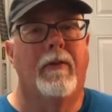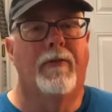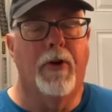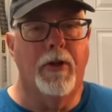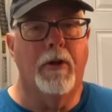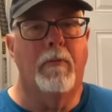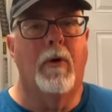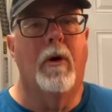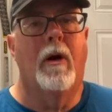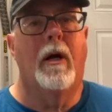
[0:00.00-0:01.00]

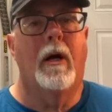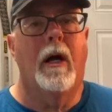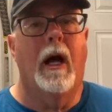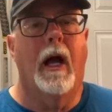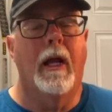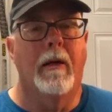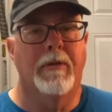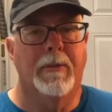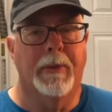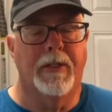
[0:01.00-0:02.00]
Furthermore, I am
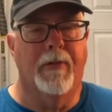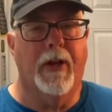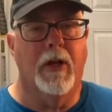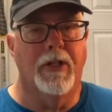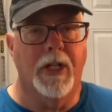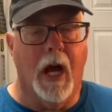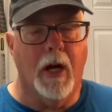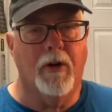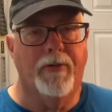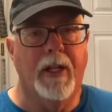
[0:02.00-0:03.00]
specific on
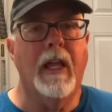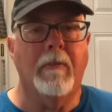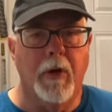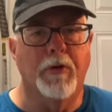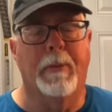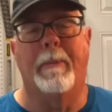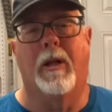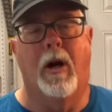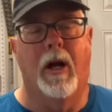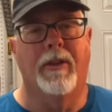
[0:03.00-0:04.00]
geography, like most people
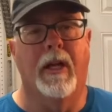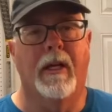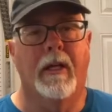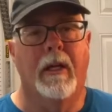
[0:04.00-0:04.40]
are, I think,